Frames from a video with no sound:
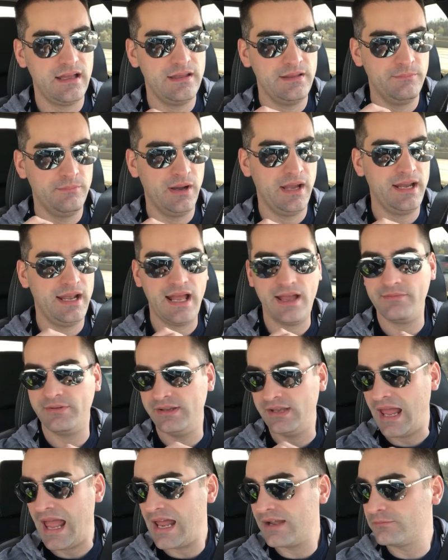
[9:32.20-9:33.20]
it might have
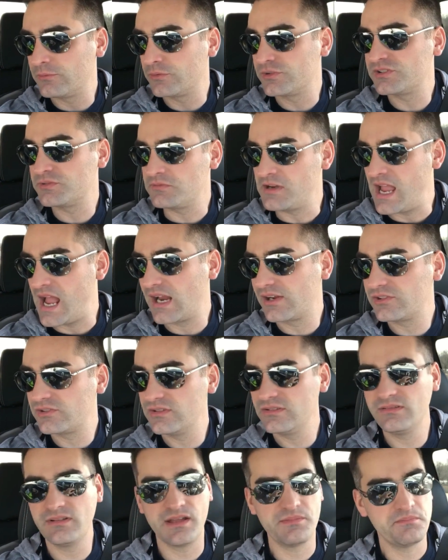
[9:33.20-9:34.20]
an adverse
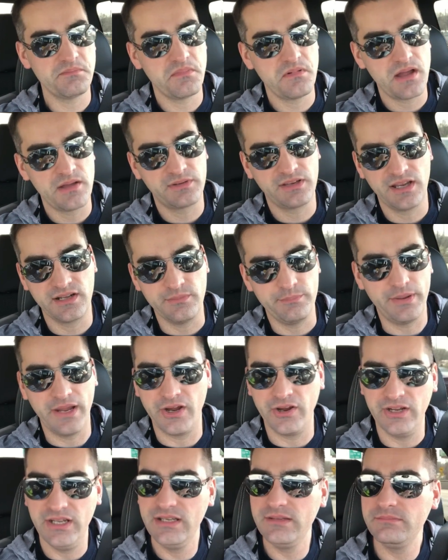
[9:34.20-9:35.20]
reaction, I, I kind of
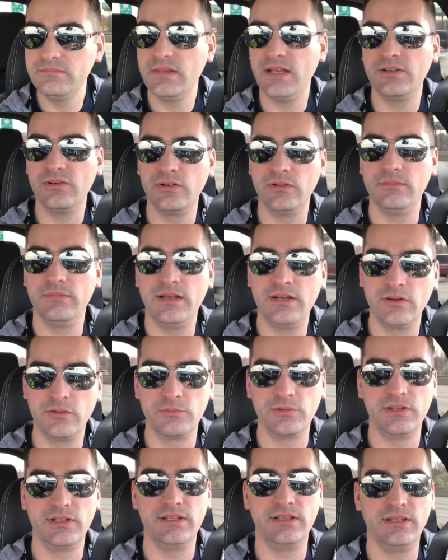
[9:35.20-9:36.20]
bury it. I don't I
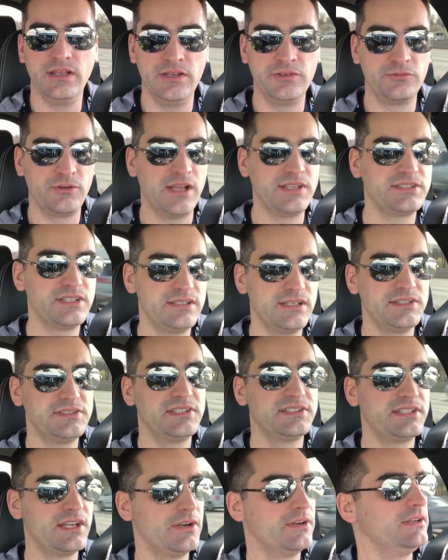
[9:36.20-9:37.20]
don't really address it
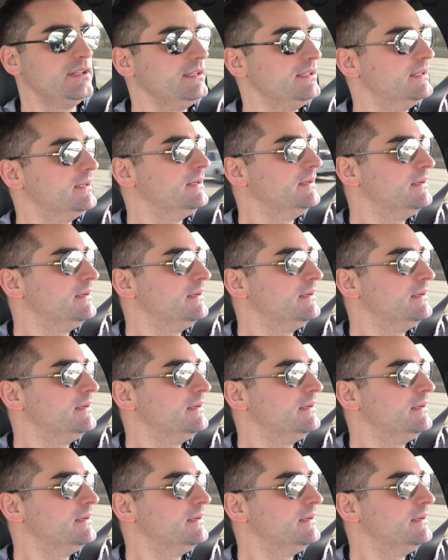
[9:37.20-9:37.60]
necessarily.